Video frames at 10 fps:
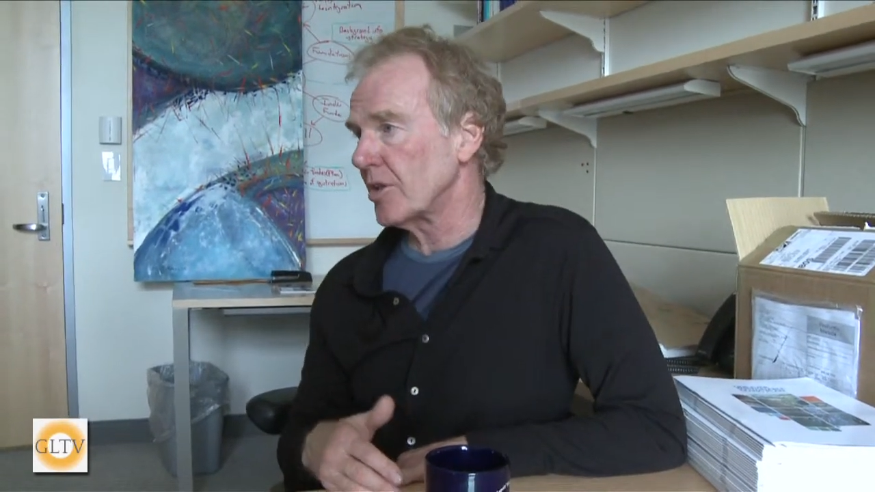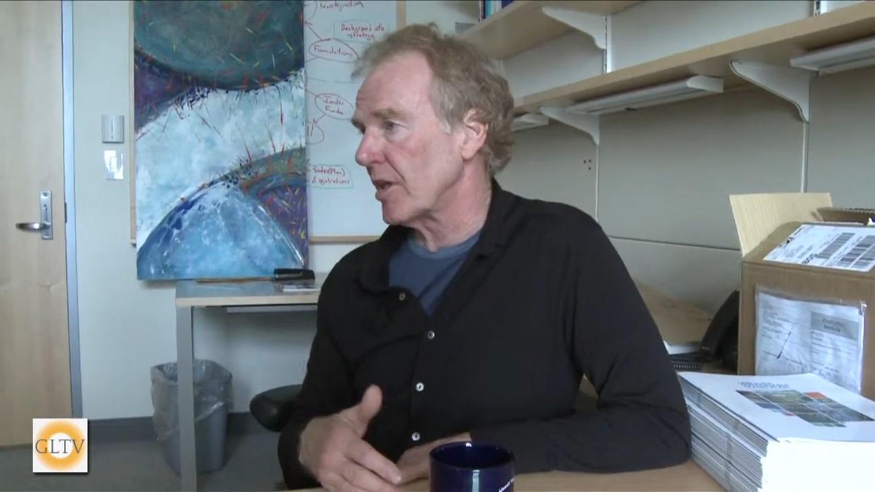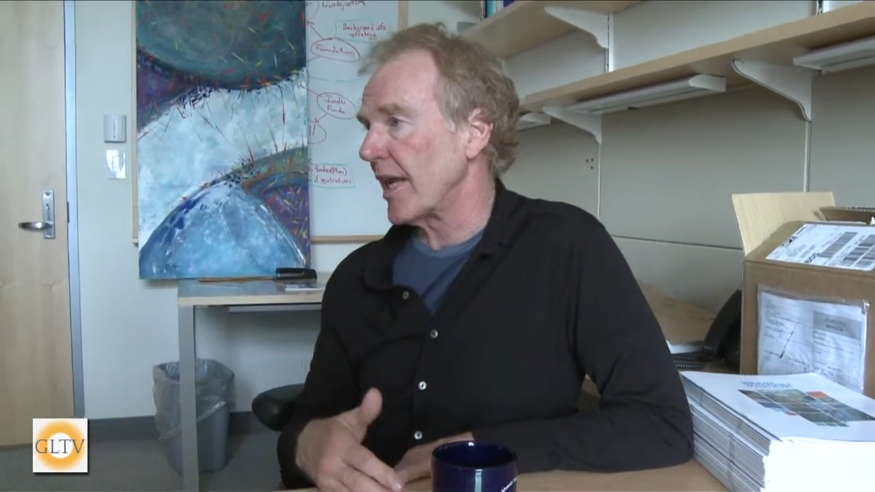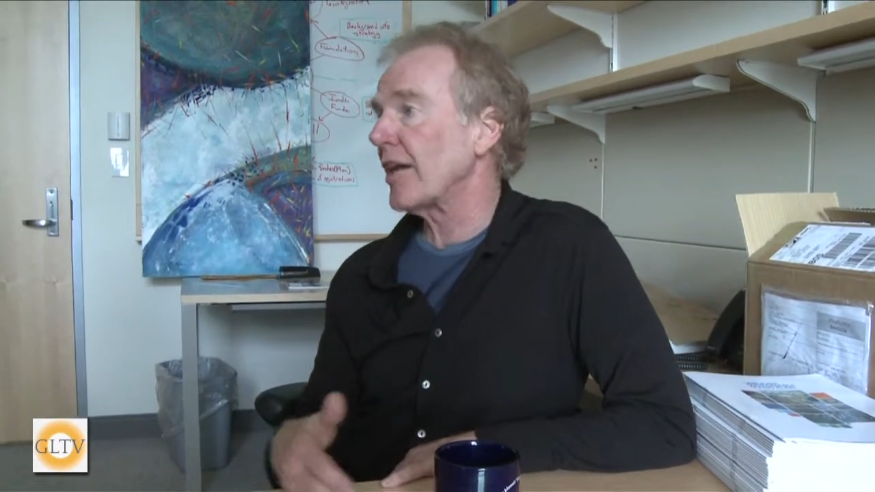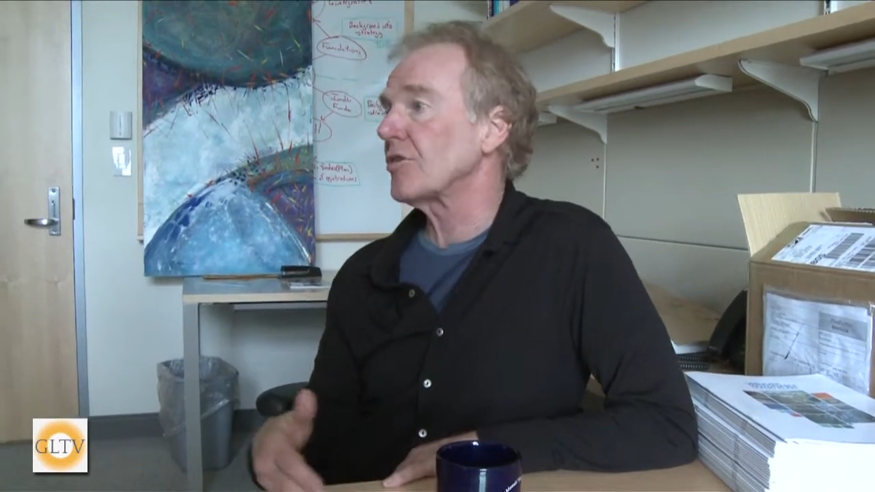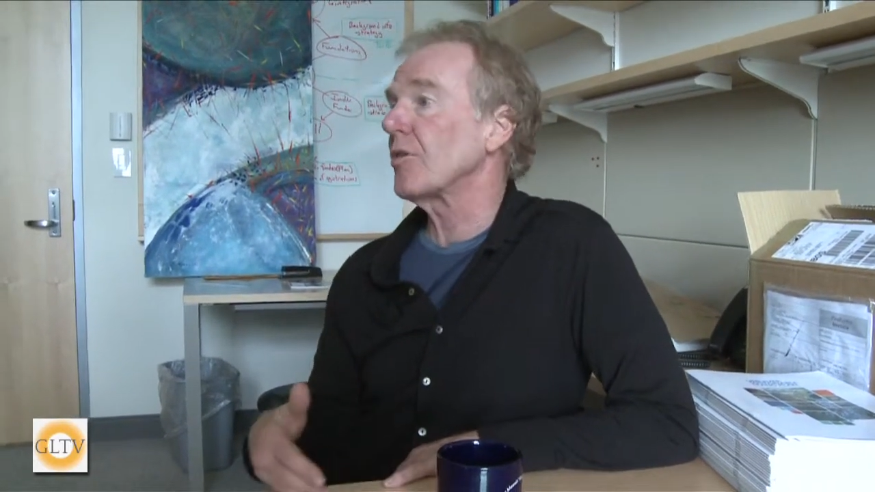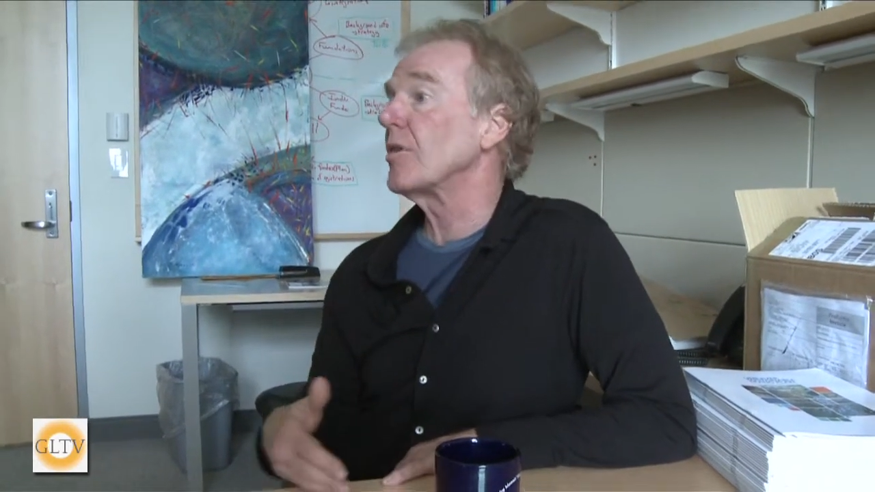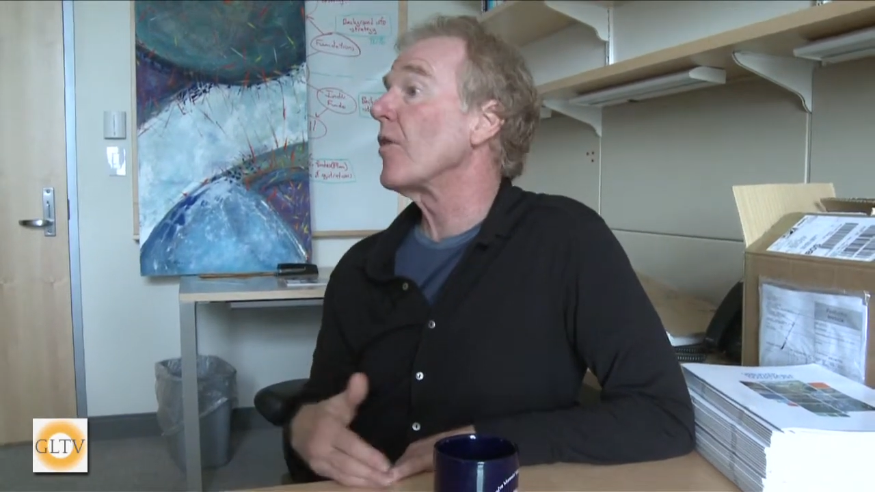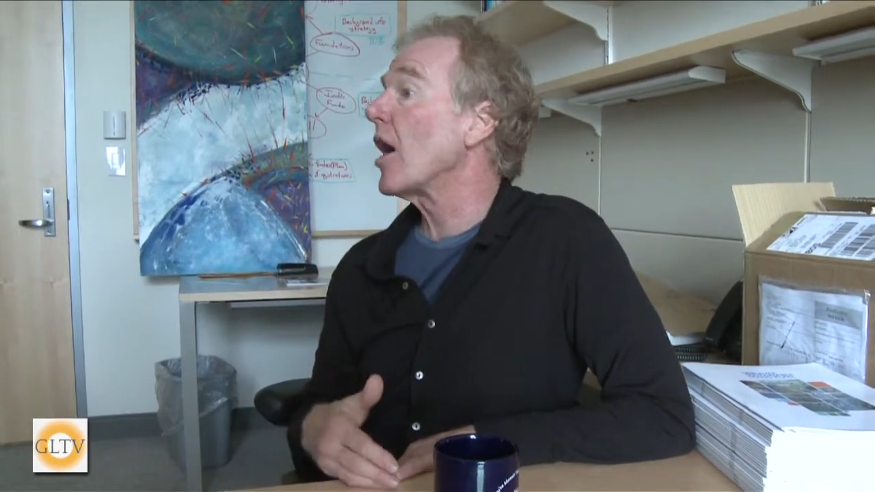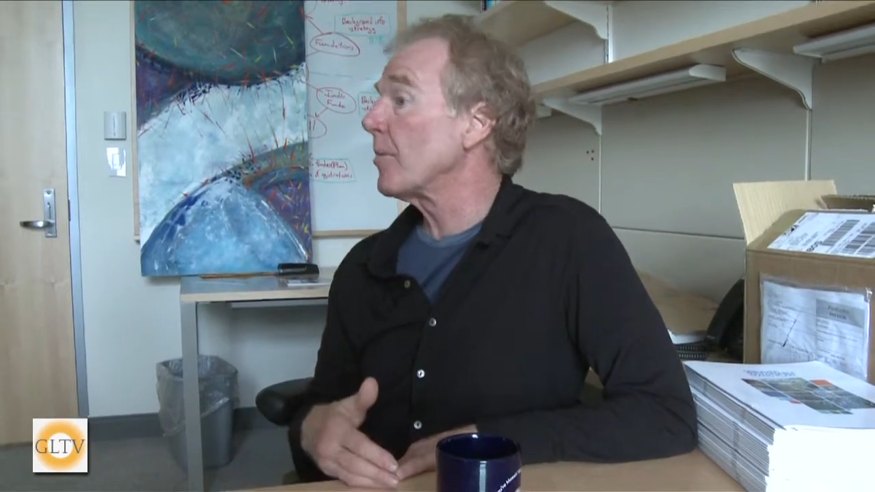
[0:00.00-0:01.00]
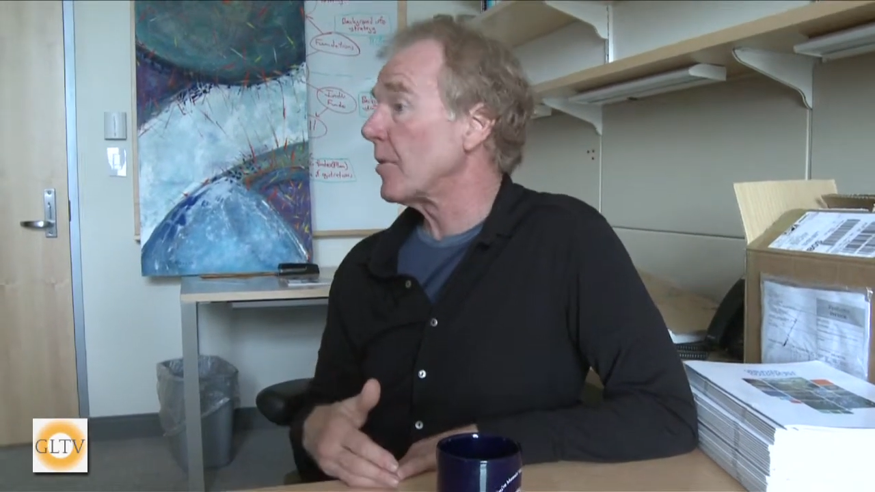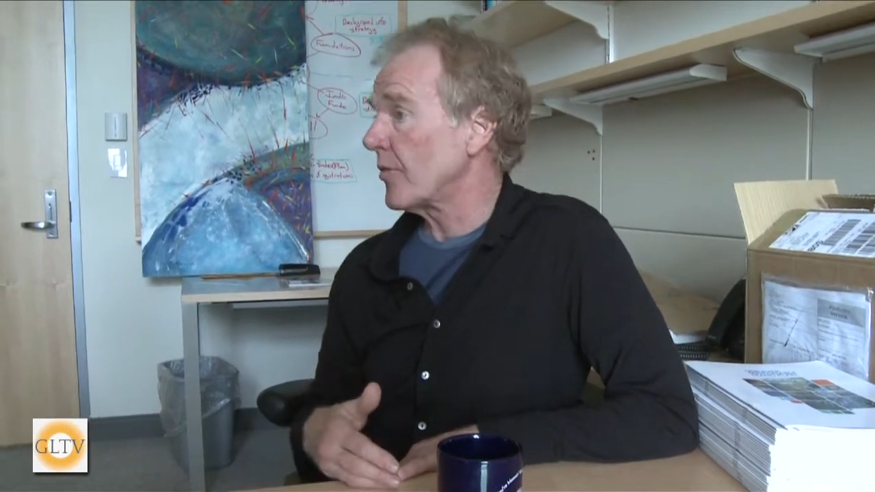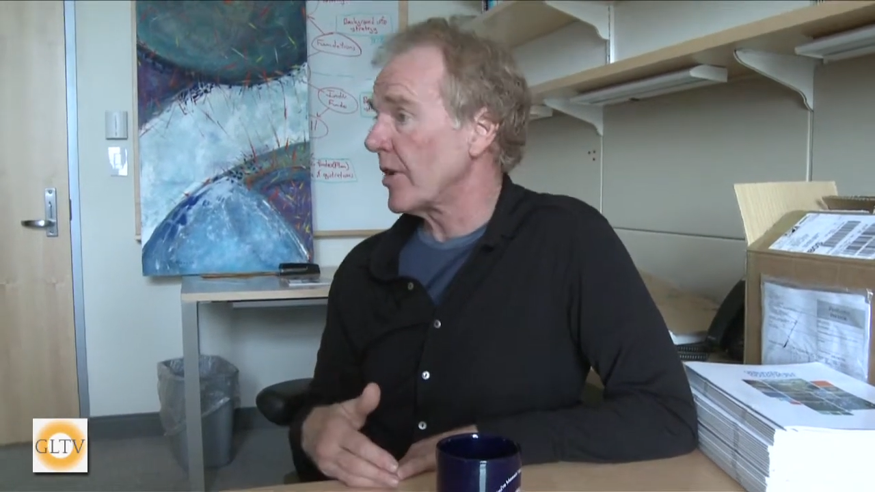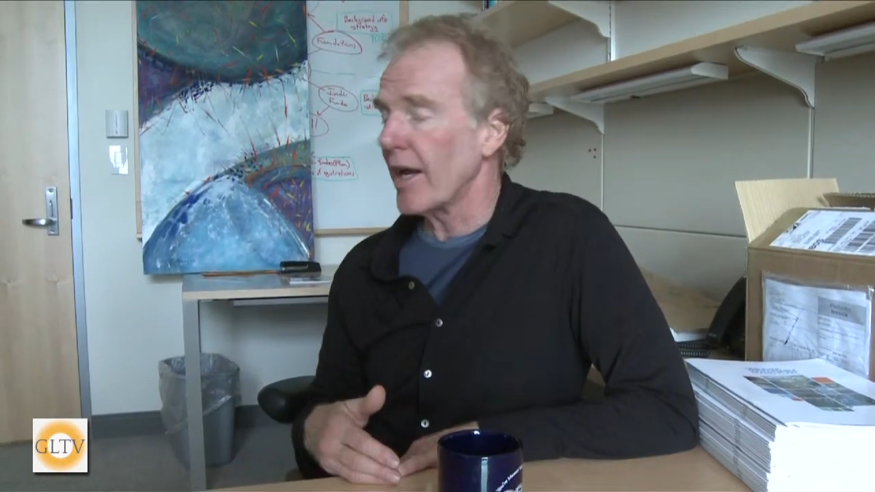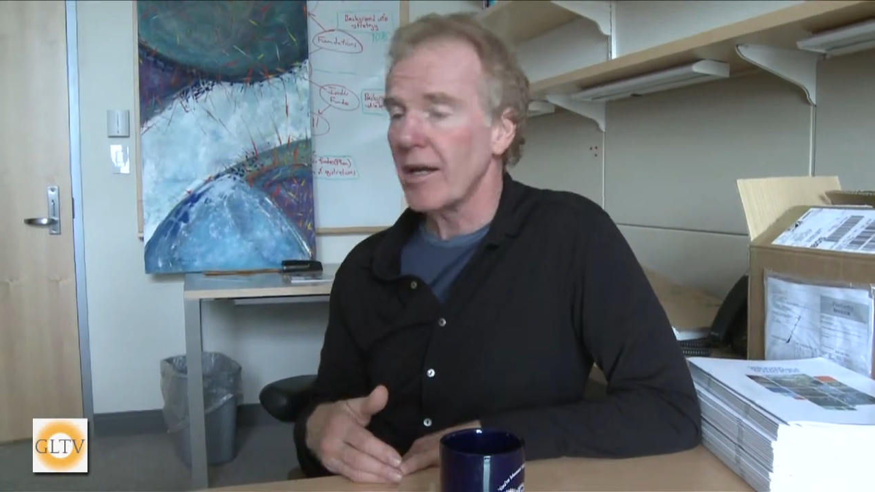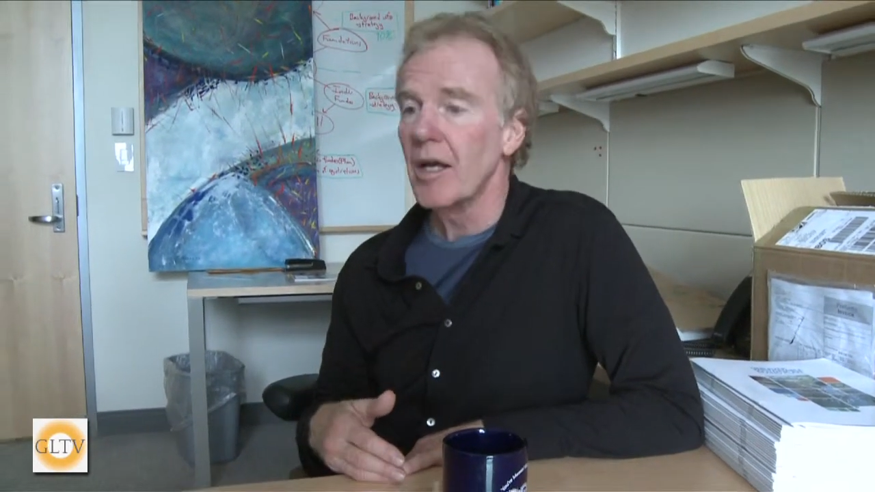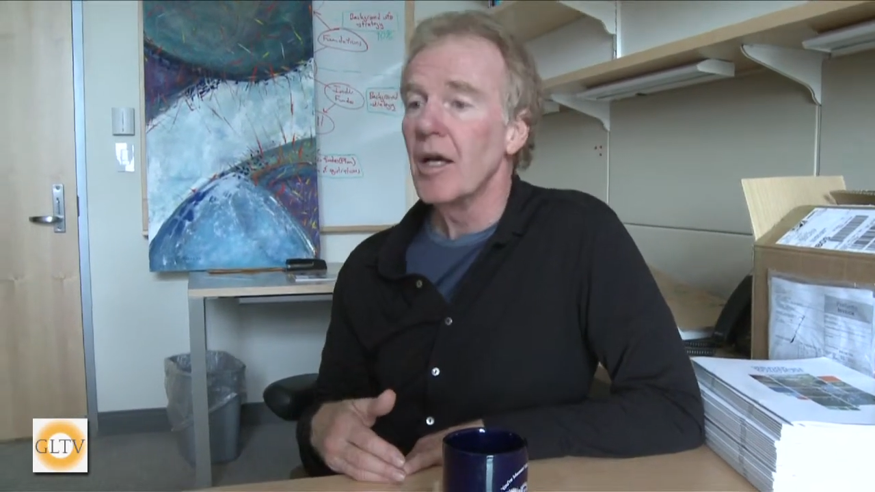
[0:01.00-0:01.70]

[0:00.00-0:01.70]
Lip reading: It's a natural environment for that.